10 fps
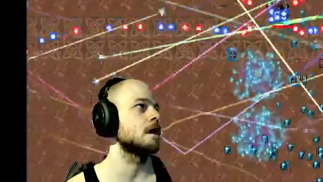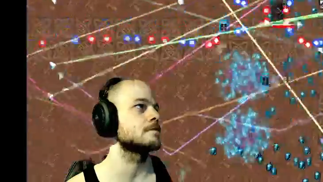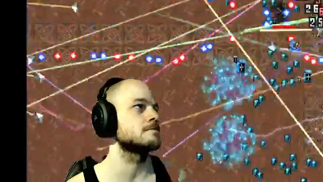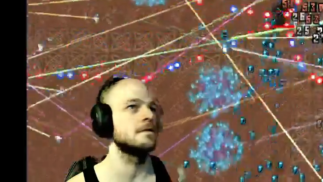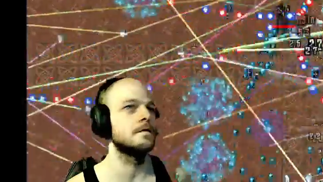
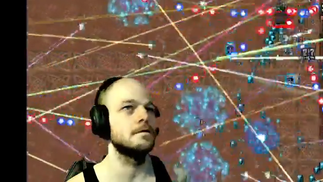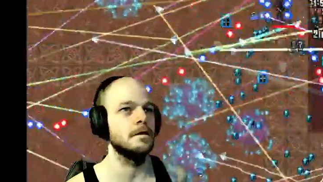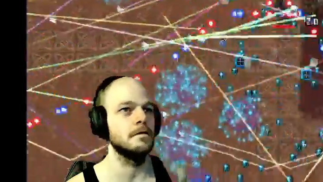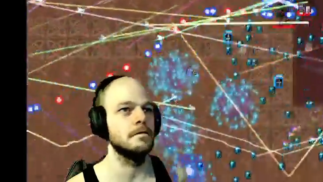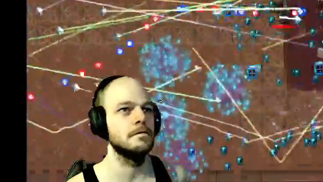right? Yeah.
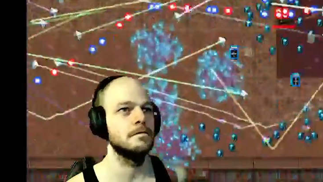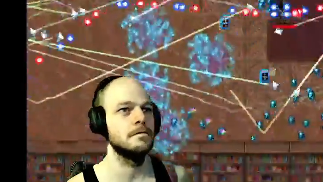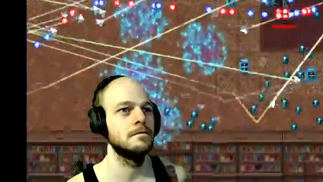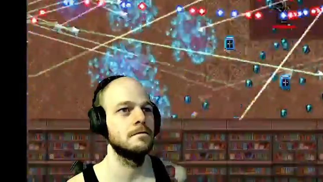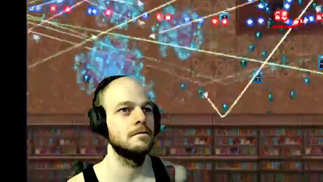
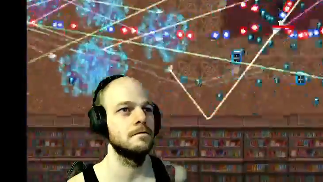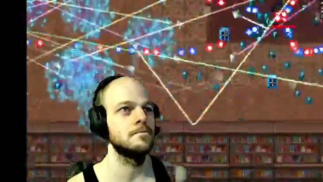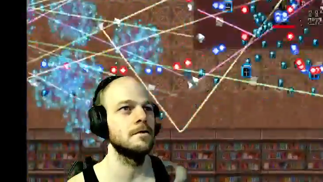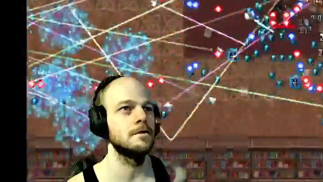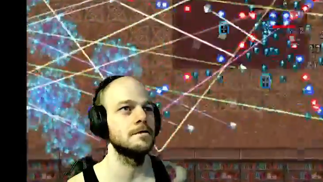And Rune
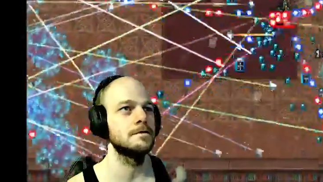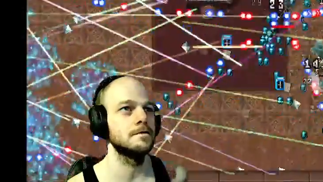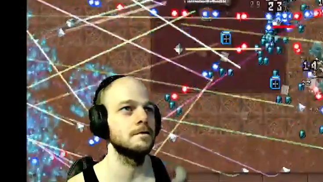Tracer too.